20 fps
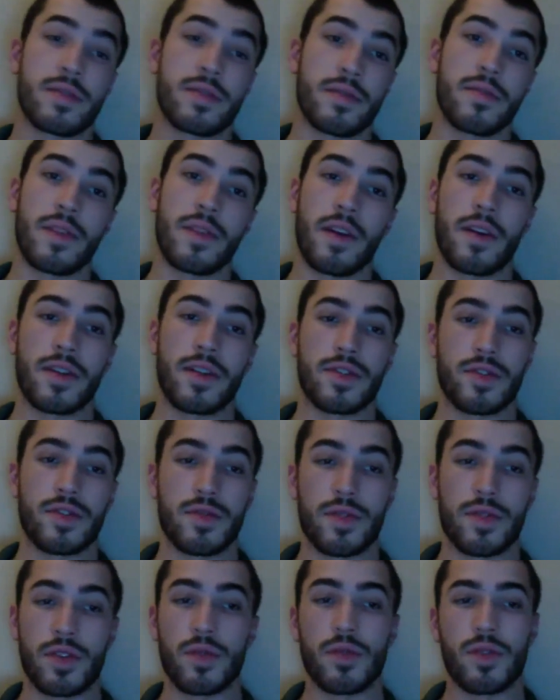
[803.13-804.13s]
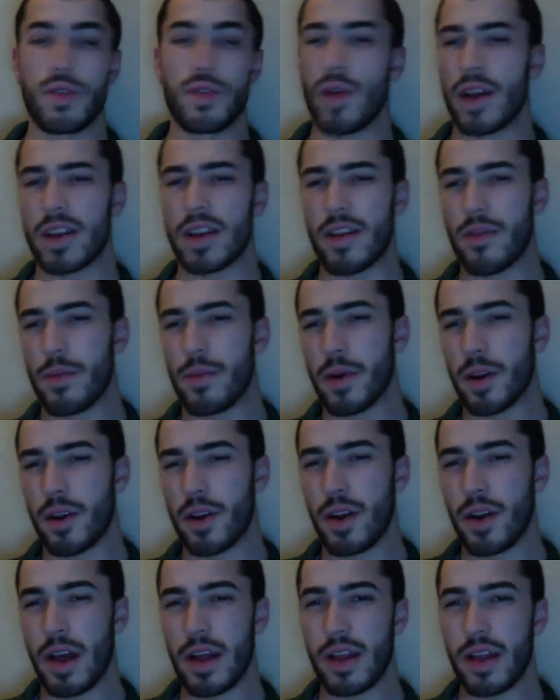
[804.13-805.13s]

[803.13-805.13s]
very true. Do you like Devin Booker tonight?